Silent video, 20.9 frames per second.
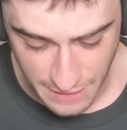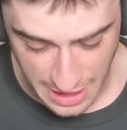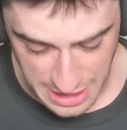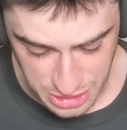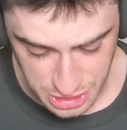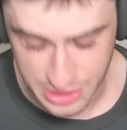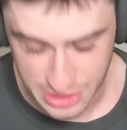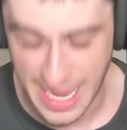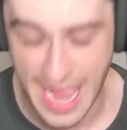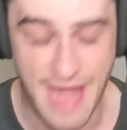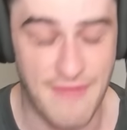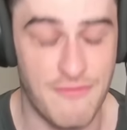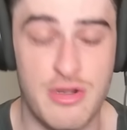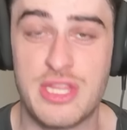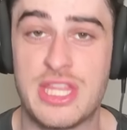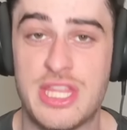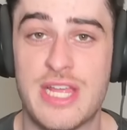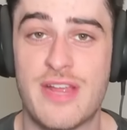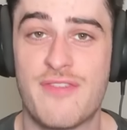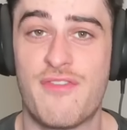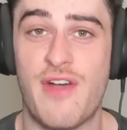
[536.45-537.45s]
just
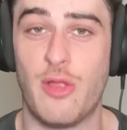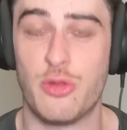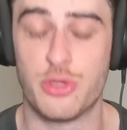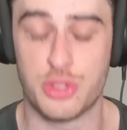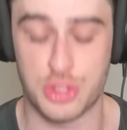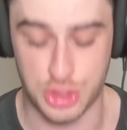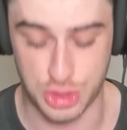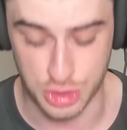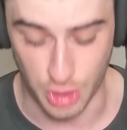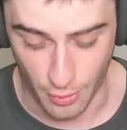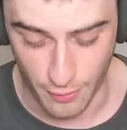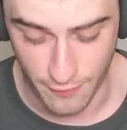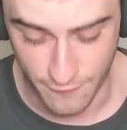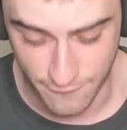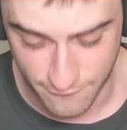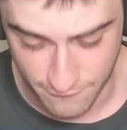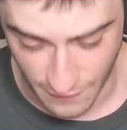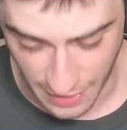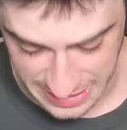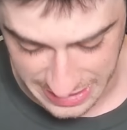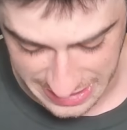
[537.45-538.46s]
everything felt so
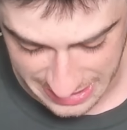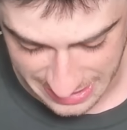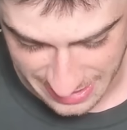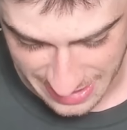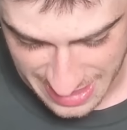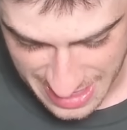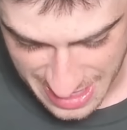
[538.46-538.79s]
funny.